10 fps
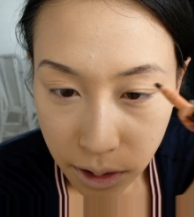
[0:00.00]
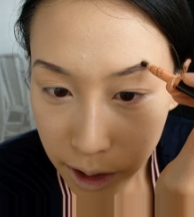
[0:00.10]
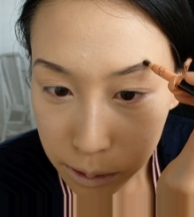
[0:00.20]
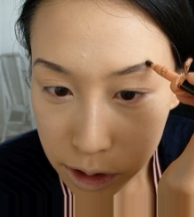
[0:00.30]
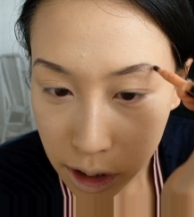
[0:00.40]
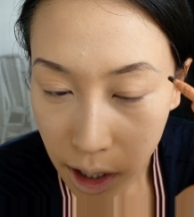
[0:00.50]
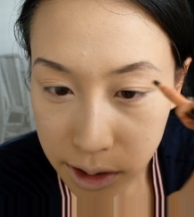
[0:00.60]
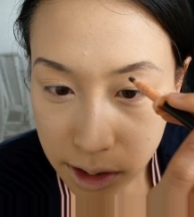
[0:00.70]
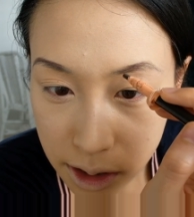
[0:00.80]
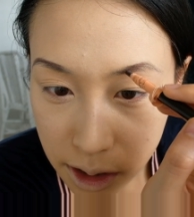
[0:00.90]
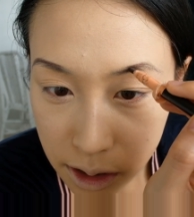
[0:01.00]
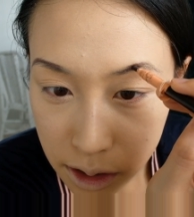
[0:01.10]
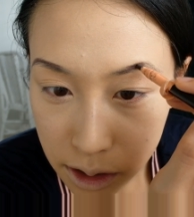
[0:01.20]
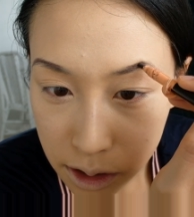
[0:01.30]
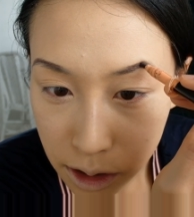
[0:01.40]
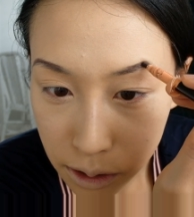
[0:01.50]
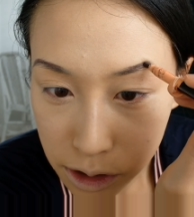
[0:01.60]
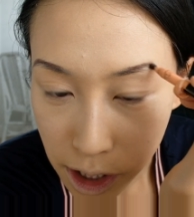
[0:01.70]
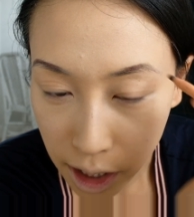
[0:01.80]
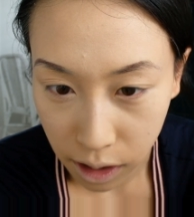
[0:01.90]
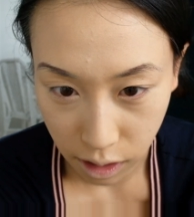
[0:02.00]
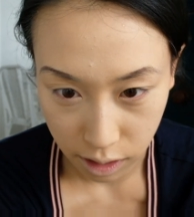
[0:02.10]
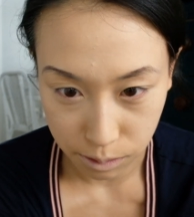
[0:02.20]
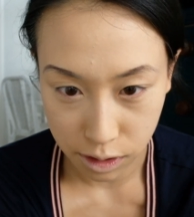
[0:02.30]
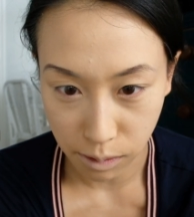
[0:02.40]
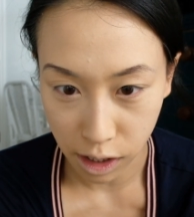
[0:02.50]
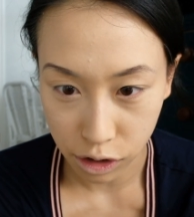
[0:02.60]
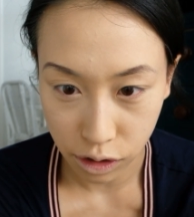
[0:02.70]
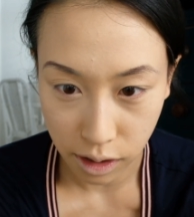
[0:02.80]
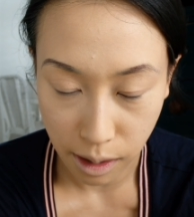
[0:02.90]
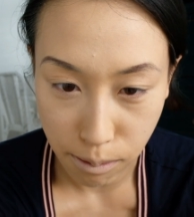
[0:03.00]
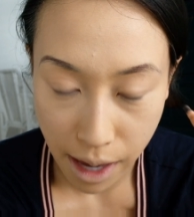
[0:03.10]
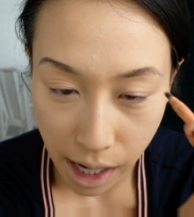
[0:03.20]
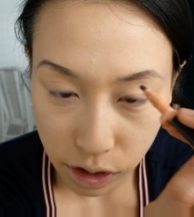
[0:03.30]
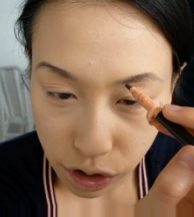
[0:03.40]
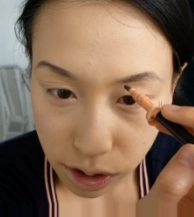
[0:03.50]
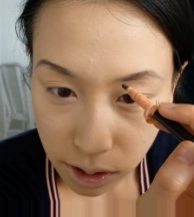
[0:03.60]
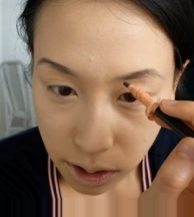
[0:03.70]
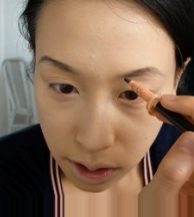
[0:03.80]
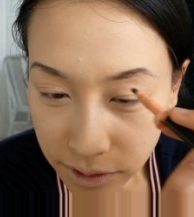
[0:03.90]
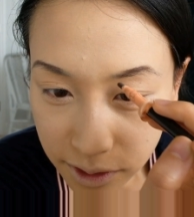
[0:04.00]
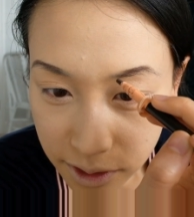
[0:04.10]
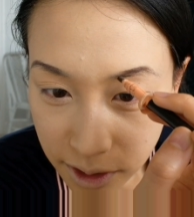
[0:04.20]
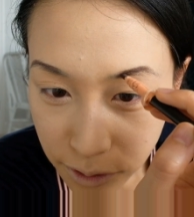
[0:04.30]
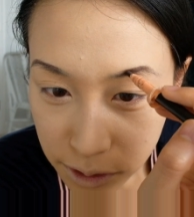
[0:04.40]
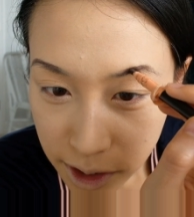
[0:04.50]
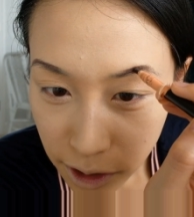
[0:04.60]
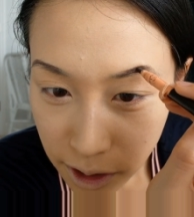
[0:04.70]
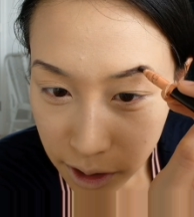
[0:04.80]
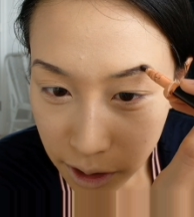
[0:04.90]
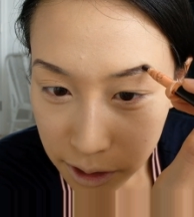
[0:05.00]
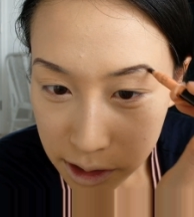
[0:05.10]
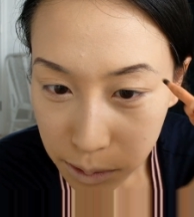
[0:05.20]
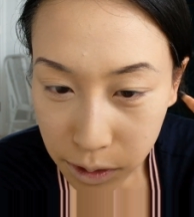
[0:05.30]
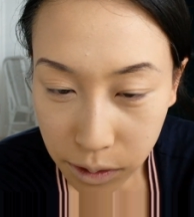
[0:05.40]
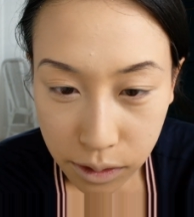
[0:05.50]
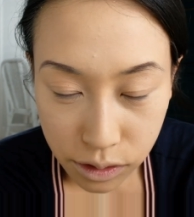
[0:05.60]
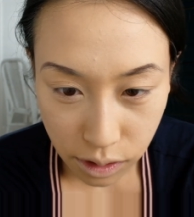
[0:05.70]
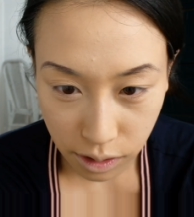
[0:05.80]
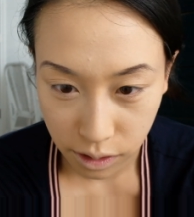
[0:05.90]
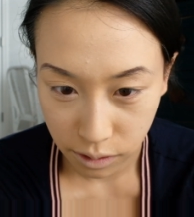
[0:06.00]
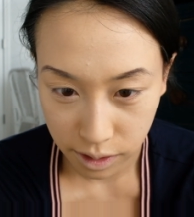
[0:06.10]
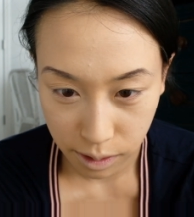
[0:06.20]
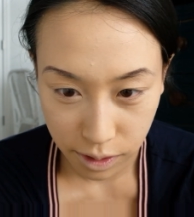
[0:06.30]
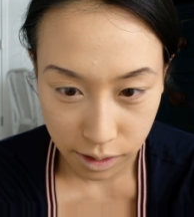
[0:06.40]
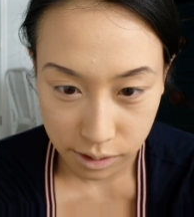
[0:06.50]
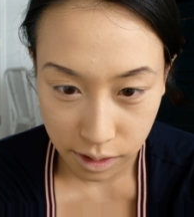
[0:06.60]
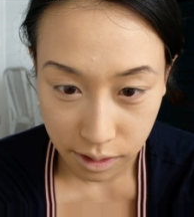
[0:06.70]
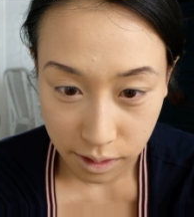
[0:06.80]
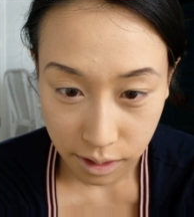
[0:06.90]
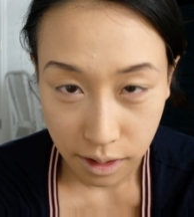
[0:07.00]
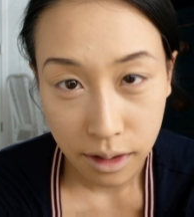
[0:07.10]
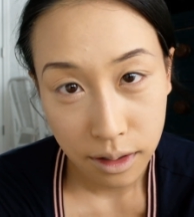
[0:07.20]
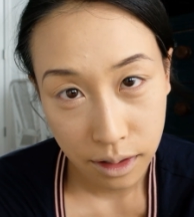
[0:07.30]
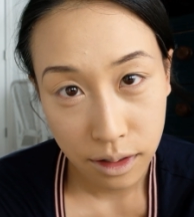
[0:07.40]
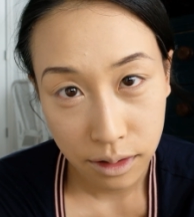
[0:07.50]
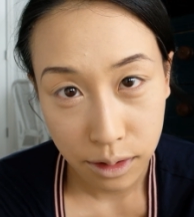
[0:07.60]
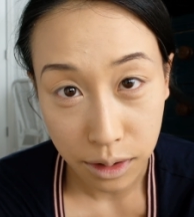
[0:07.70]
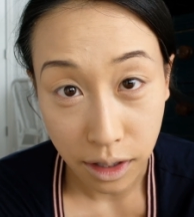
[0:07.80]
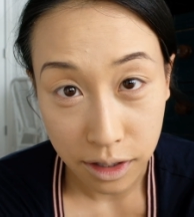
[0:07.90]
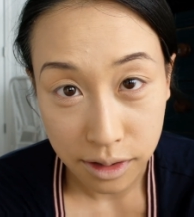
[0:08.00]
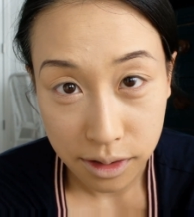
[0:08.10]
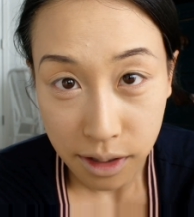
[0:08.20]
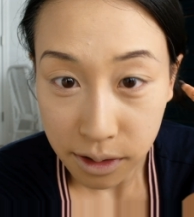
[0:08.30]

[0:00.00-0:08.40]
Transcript: I'm just constantly, checking on them to make sure that they match. If you say you're not an artist, but you can draw your own eyebrows, girl, you're an artist.